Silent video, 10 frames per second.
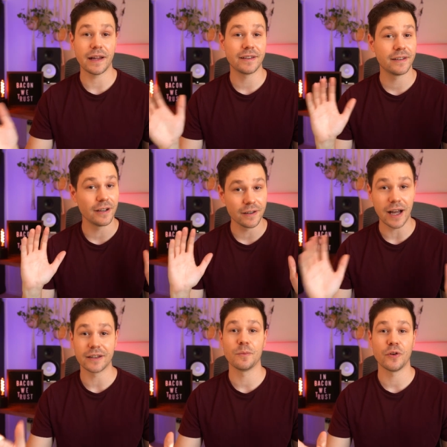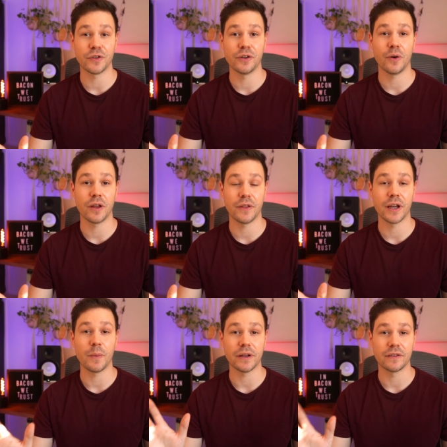that's still not the most annoying
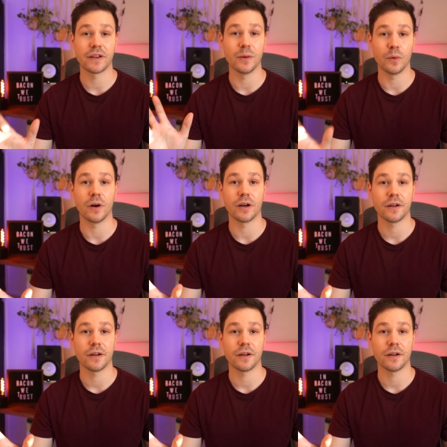thing about this keyboard.